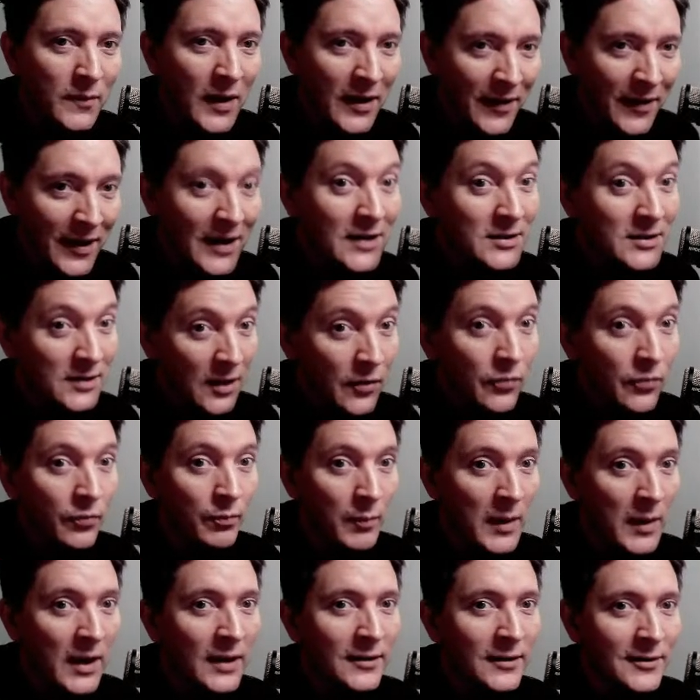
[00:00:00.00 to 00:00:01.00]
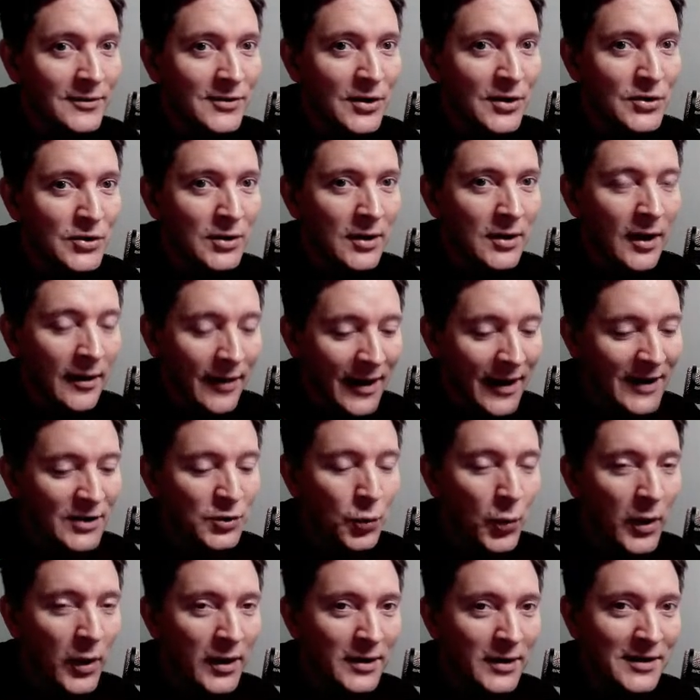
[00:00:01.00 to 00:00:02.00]
He then has to make a decision, and
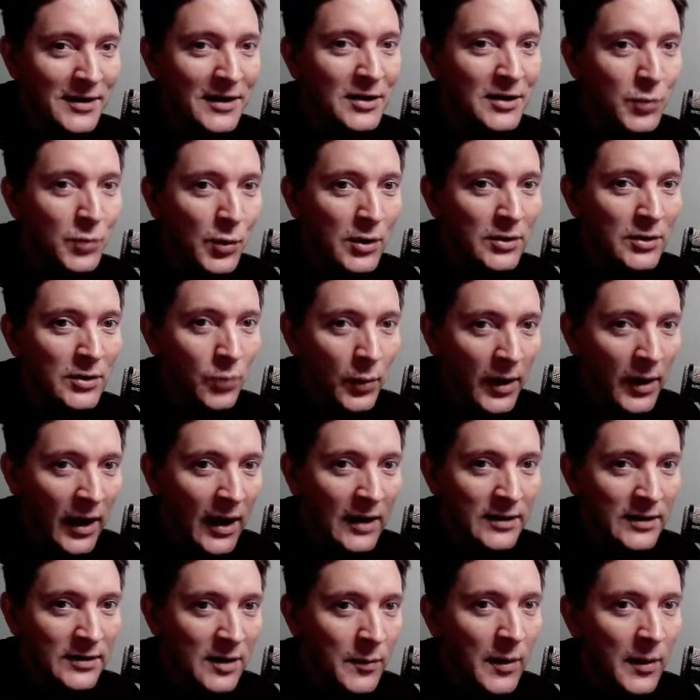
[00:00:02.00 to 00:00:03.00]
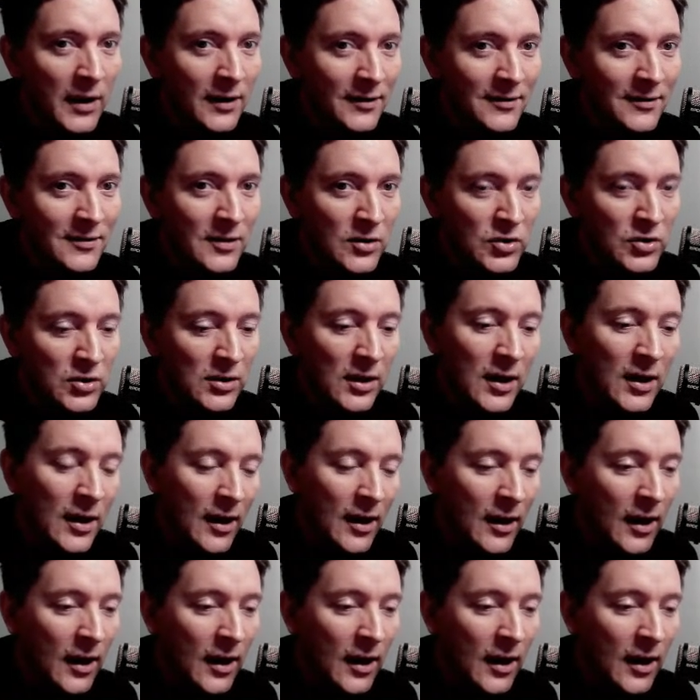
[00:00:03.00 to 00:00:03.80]
that's where he's at his worst, when he has to make a decision.